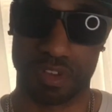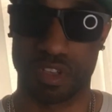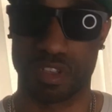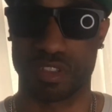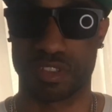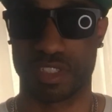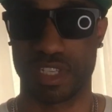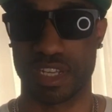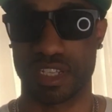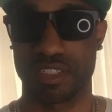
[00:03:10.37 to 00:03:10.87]

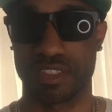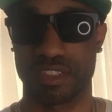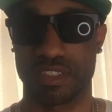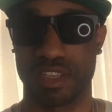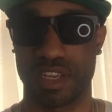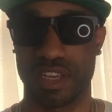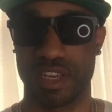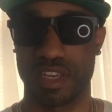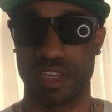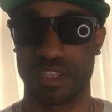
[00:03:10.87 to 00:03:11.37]
second
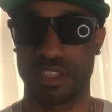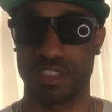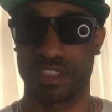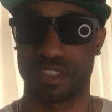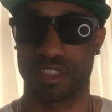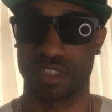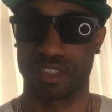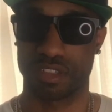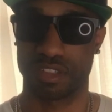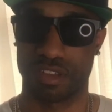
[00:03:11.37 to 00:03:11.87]

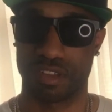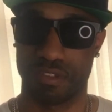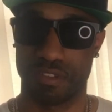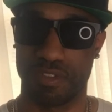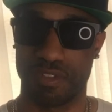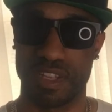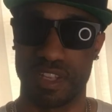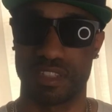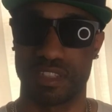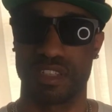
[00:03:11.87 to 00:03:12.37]
stage,
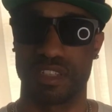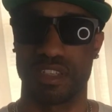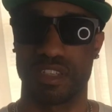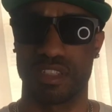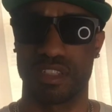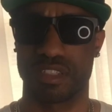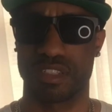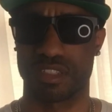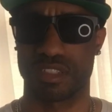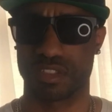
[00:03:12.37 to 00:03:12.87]

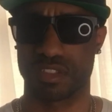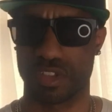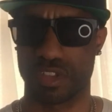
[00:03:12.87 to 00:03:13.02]
Ventus.